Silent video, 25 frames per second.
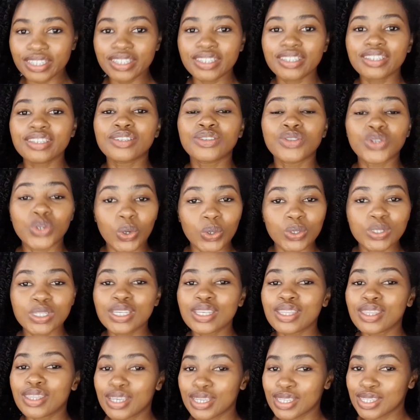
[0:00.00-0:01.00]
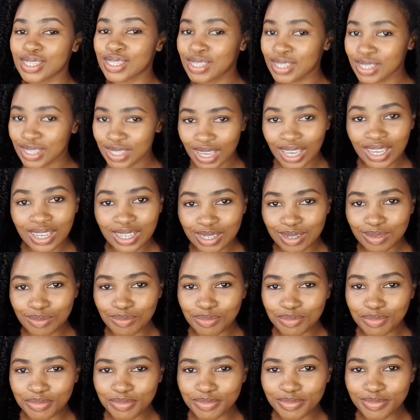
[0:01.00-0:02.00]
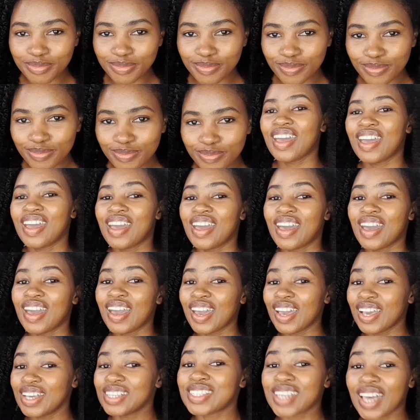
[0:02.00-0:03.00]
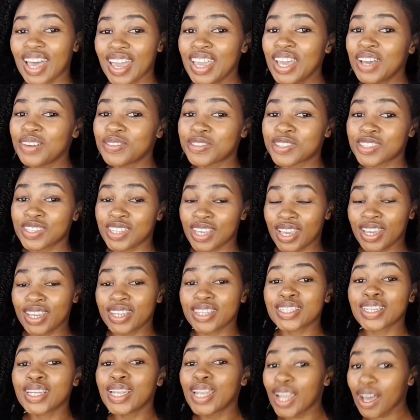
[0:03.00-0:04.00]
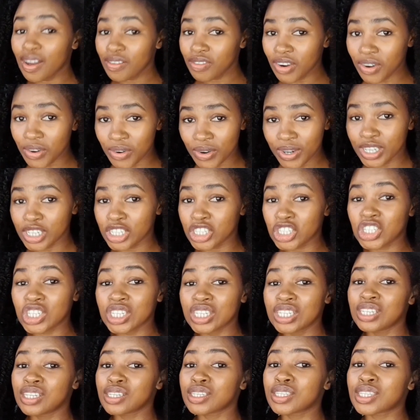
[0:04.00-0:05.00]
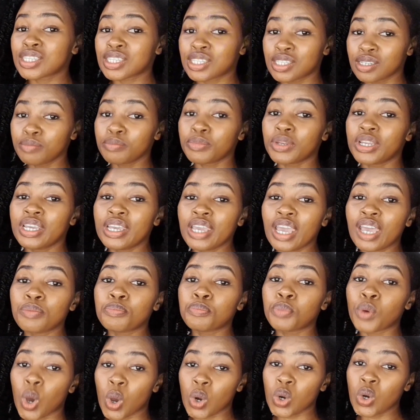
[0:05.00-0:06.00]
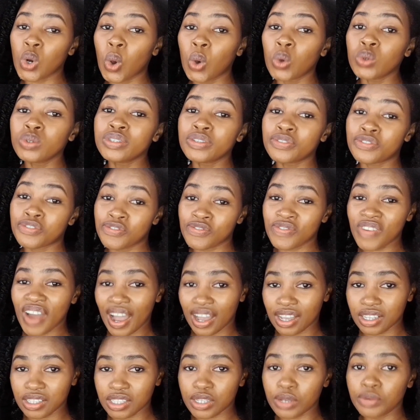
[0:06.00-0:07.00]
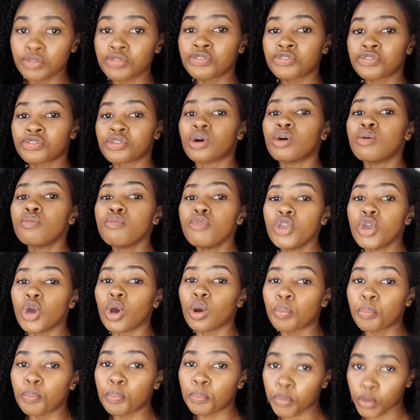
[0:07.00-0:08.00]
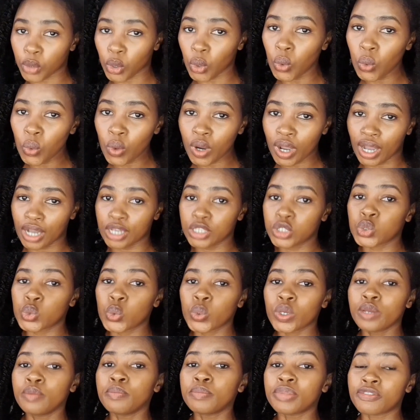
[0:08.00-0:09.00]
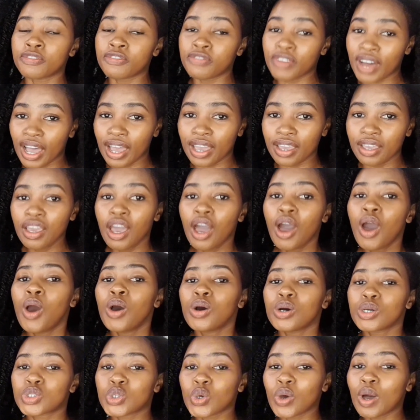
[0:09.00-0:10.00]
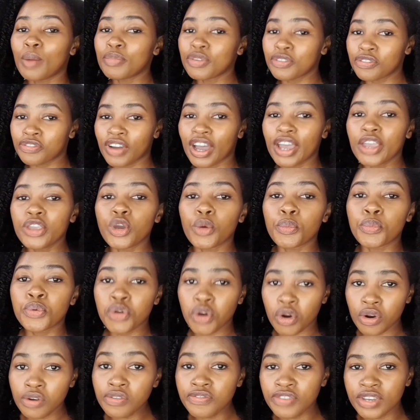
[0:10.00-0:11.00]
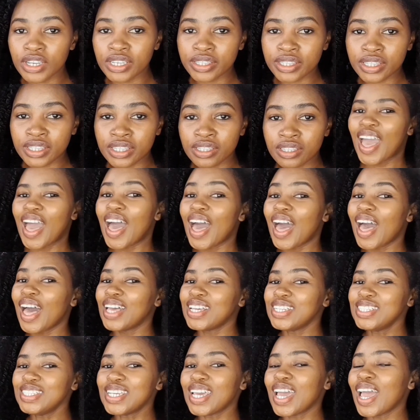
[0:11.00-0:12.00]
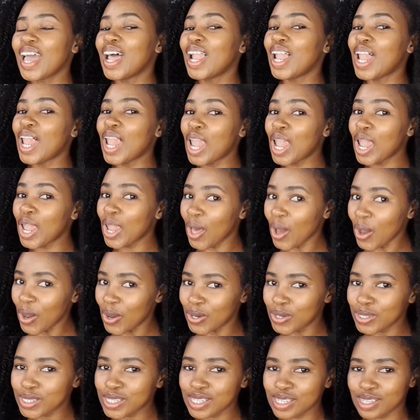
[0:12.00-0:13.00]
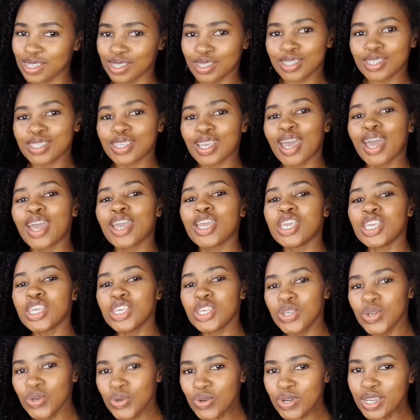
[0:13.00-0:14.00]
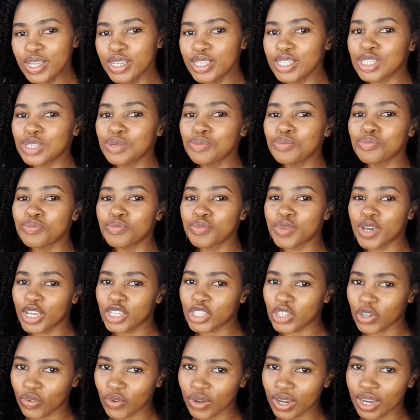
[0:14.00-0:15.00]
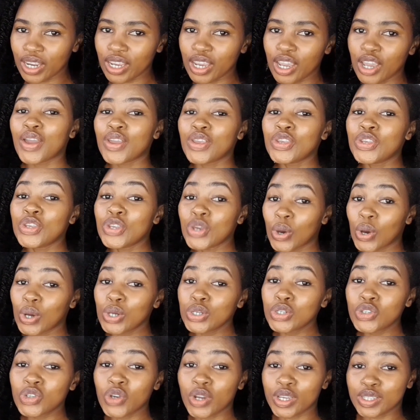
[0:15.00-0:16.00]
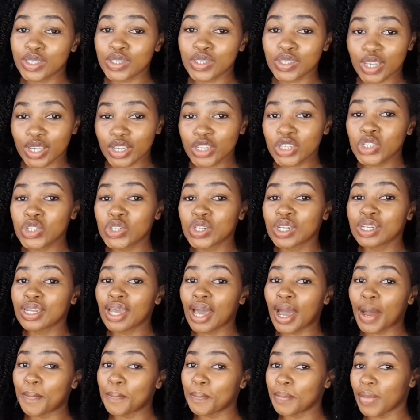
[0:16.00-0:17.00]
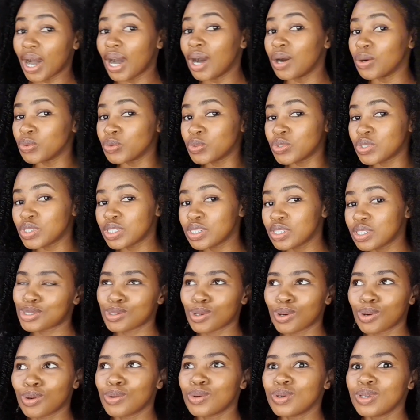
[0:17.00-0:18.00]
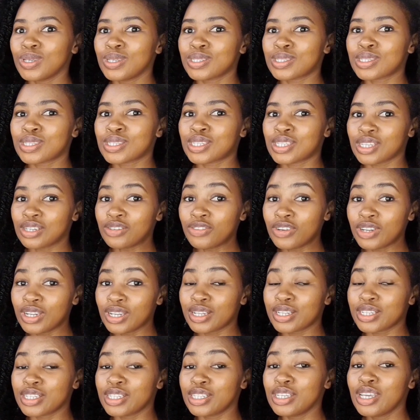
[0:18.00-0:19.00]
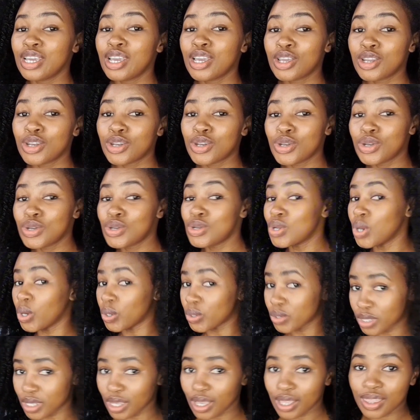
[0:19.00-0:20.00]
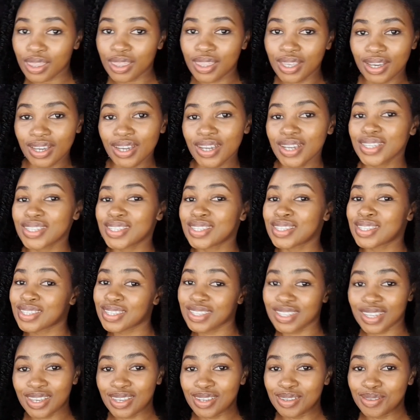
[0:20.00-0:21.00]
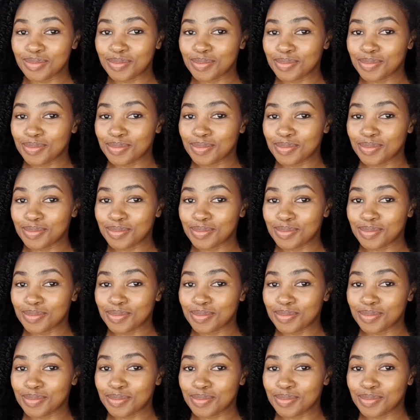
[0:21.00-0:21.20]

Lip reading: not the same. As I have said, leverage is simply a borrowed funds from your broker to amplify your profits. And a lot is a unit measuring your transaction amount. So it's definitely not the same.